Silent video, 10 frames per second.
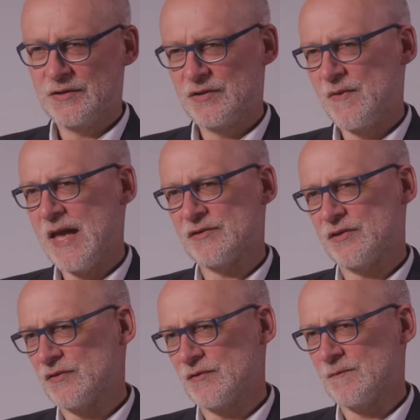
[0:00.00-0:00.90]
So that's
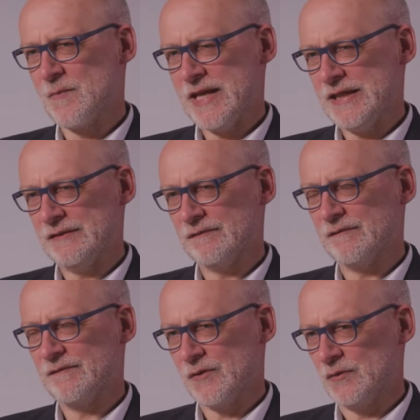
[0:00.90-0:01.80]
the sort of main
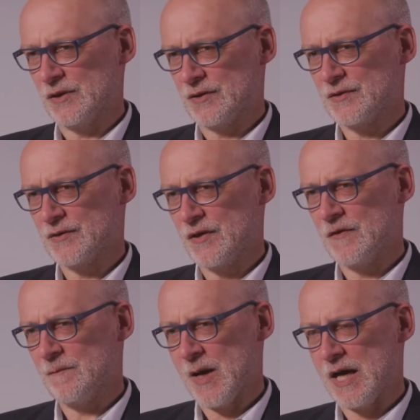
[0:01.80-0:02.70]
focus
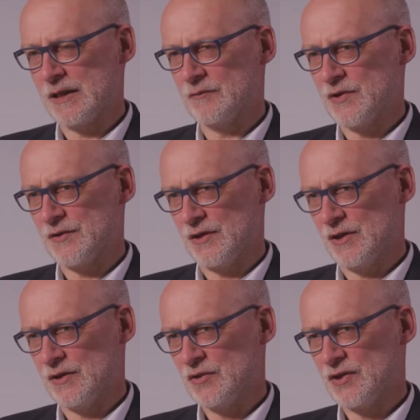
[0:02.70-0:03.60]
of my
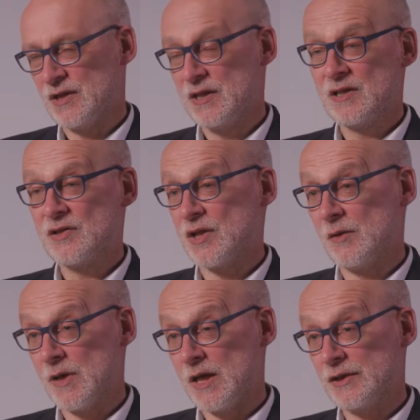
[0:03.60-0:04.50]
research. So
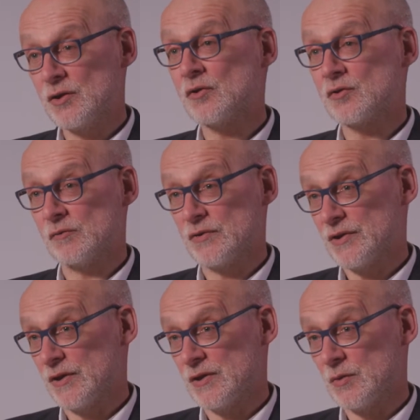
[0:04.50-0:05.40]
my doctoral
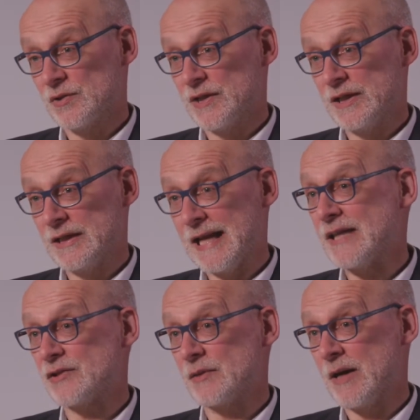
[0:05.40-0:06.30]
research was in
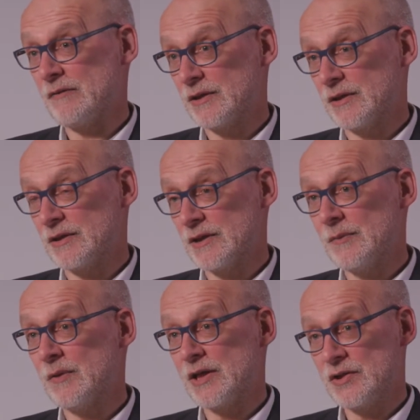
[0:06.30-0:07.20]
Latin American
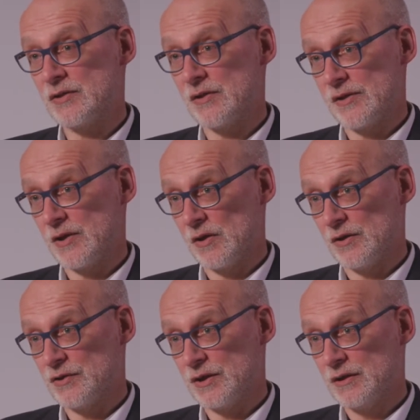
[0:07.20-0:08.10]
liberation
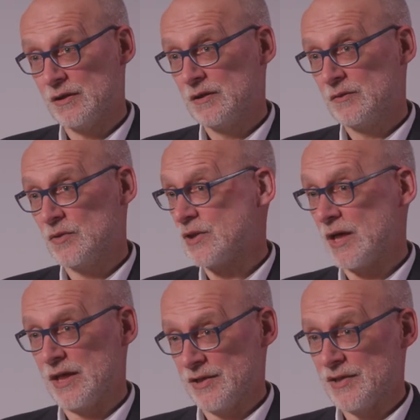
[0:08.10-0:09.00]
theology, which
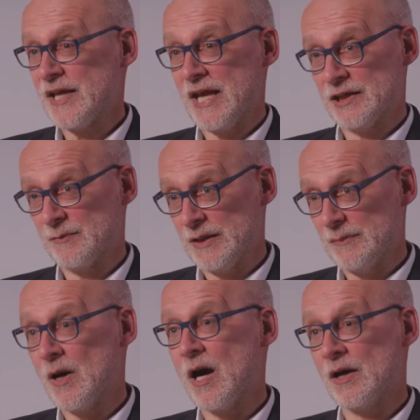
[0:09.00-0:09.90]
I understand to be
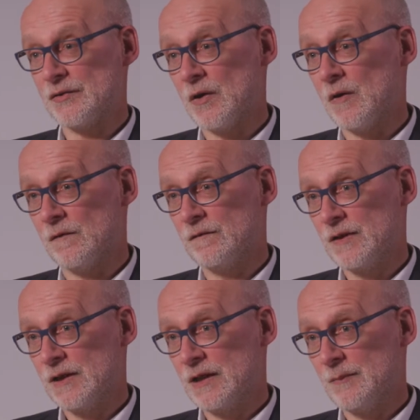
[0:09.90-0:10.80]
part of
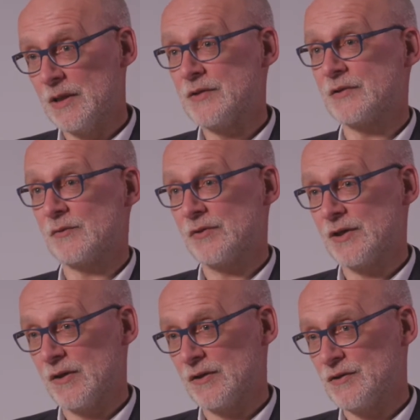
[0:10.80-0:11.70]
political
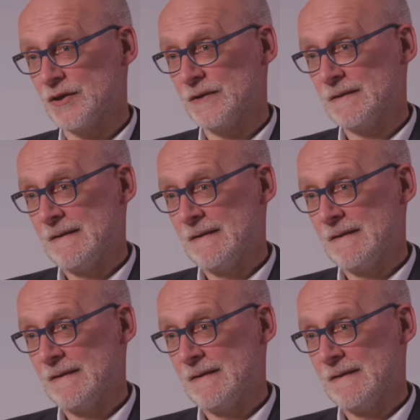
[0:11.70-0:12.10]
theology.